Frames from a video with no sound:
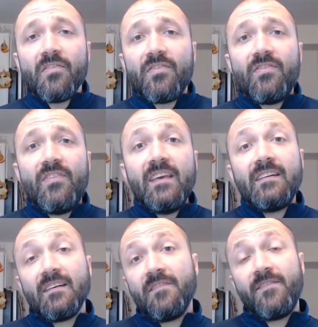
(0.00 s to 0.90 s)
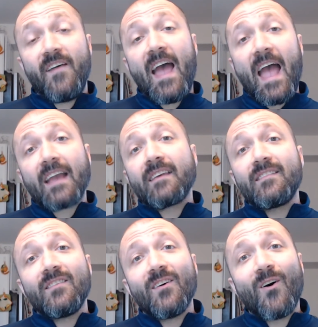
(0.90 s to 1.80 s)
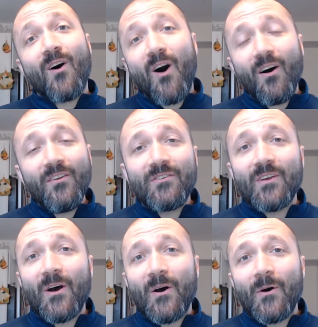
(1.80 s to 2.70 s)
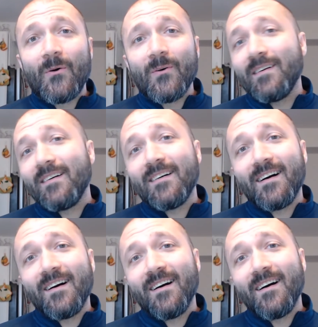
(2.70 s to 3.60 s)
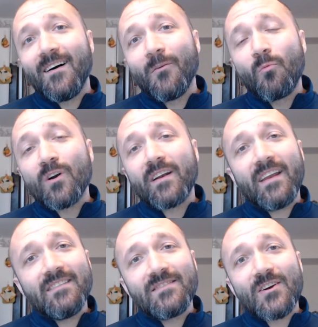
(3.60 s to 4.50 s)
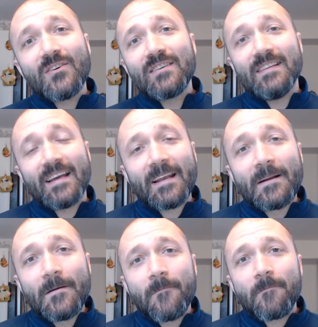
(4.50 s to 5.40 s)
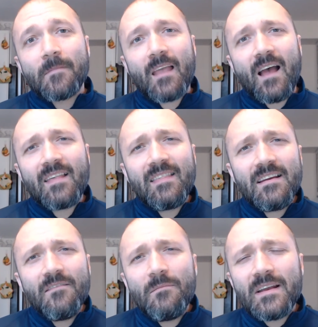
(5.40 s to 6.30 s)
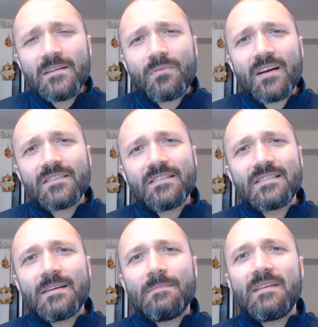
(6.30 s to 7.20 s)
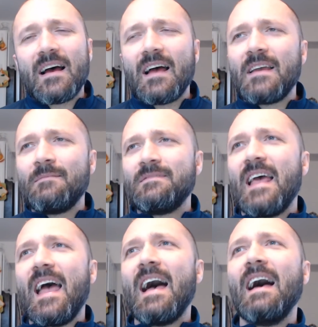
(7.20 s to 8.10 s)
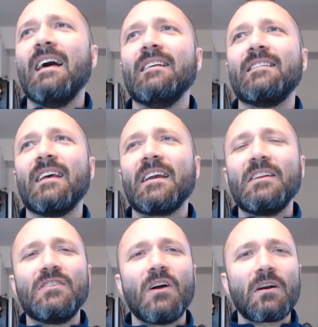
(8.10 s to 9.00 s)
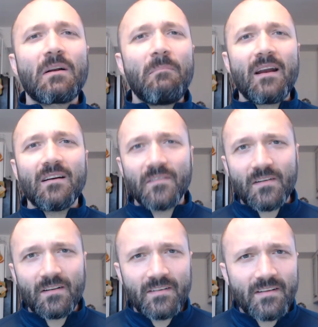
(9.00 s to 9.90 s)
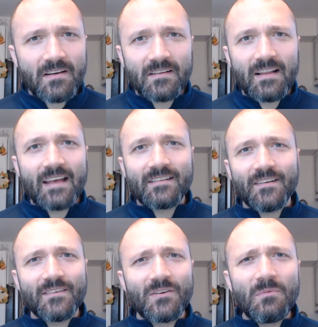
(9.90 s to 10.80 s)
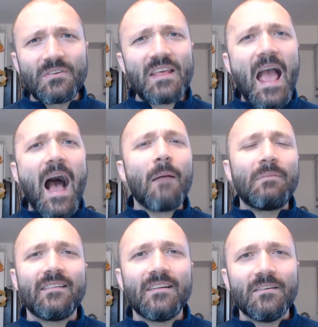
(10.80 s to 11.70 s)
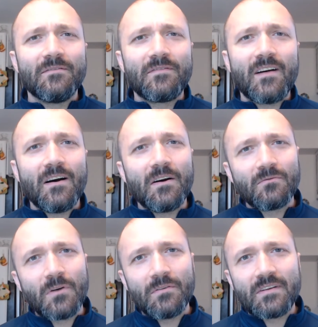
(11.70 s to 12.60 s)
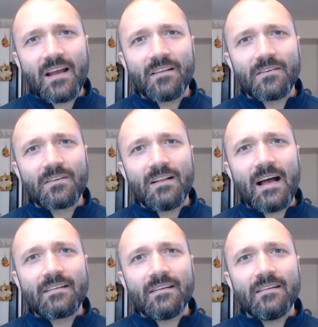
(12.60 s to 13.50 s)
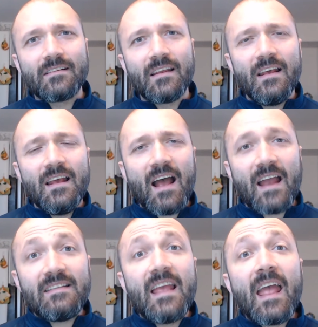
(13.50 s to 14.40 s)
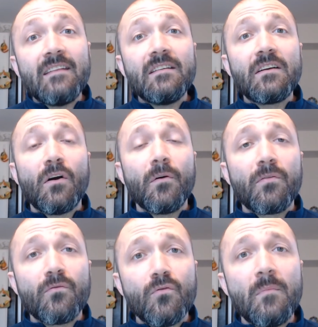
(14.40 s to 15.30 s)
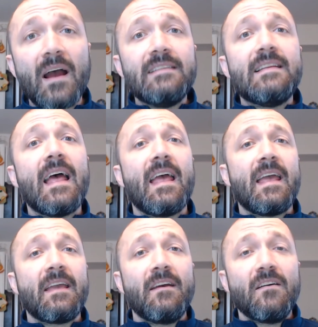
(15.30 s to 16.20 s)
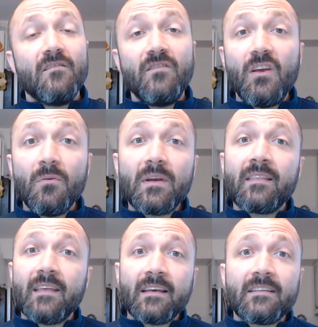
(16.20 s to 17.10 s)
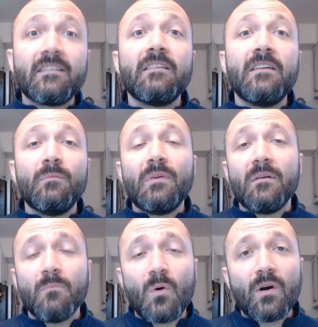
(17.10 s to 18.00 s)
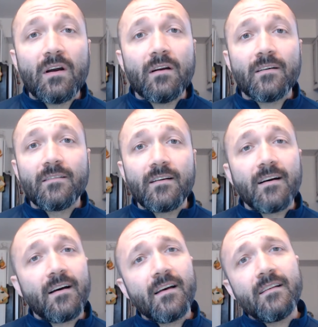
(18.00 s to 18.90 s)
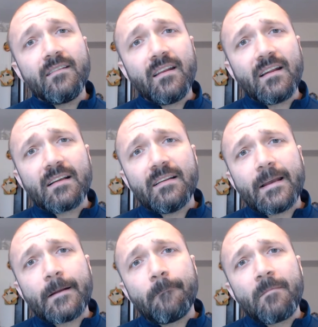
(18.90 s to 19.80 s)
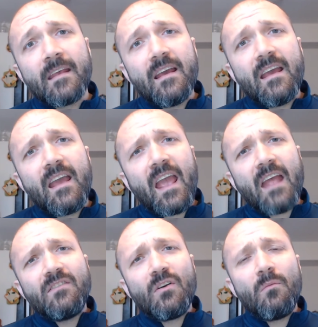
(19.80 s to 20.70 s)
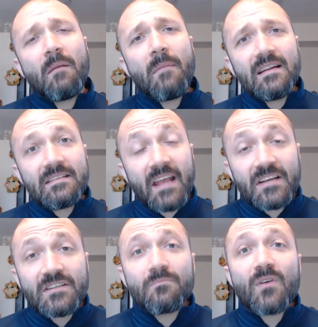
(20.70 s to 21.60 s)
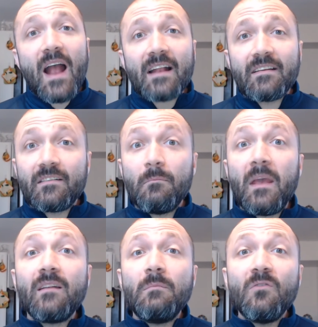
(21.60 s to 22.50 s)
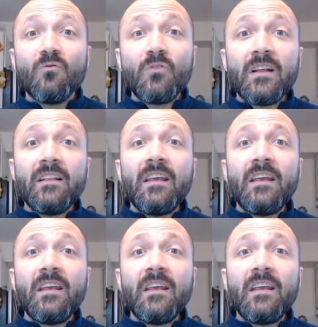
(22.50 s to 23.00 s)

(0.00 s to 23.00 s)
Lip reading: These effects also work internally. I think of my depression sometimes as like a dark pair of sunglasses, almost the opposite of rose-colored glasses. I tend to go through my day viewing things a little bit more cynically. And so my meditation practice makes me really